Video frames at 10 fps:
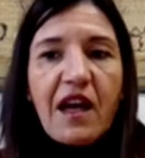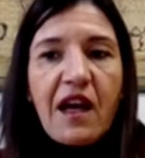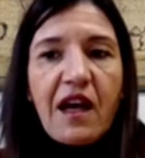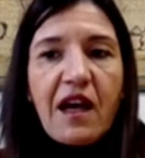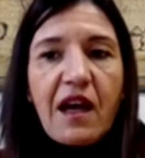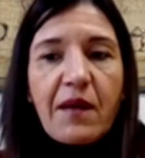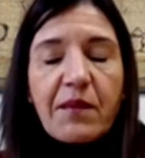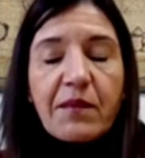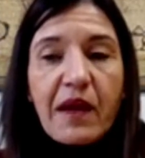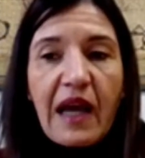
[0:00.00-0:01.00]

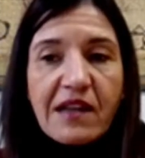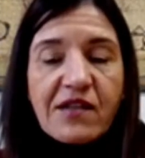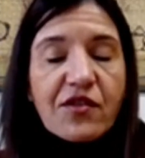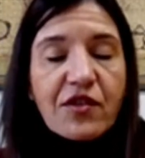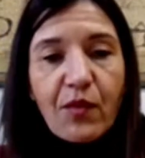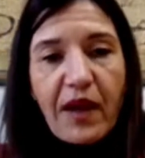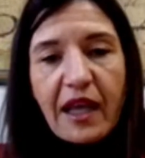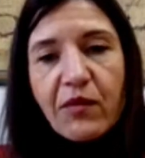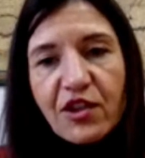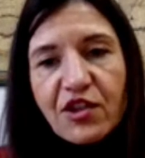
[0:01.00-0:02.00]
as to the
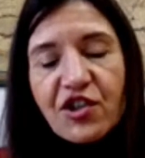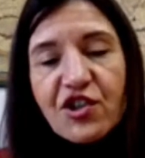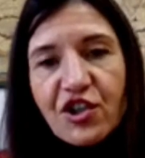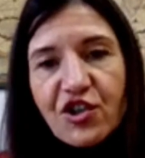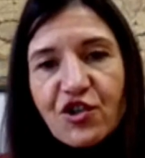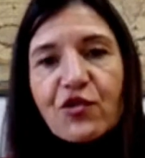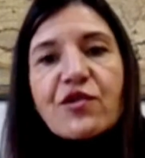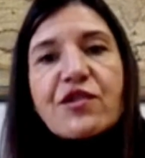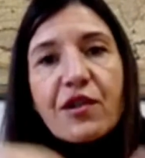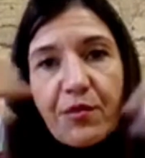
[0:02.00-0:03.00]
way in which she
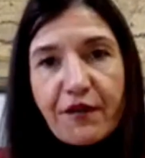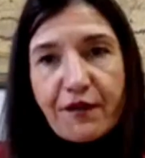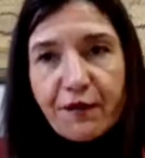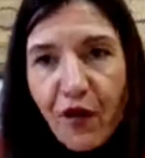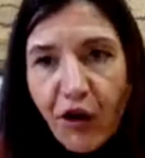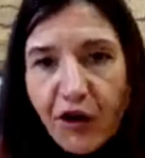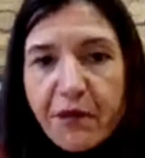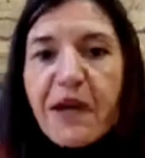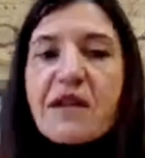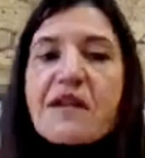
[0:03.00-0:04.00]
should
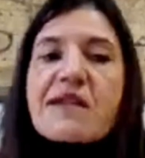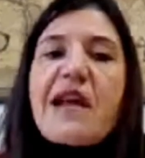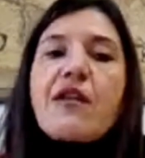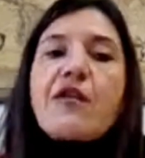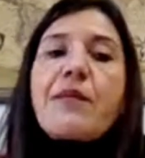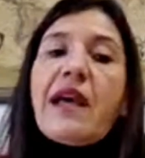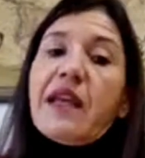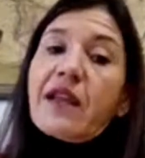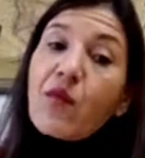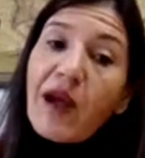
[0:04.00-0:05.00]
perform Salome.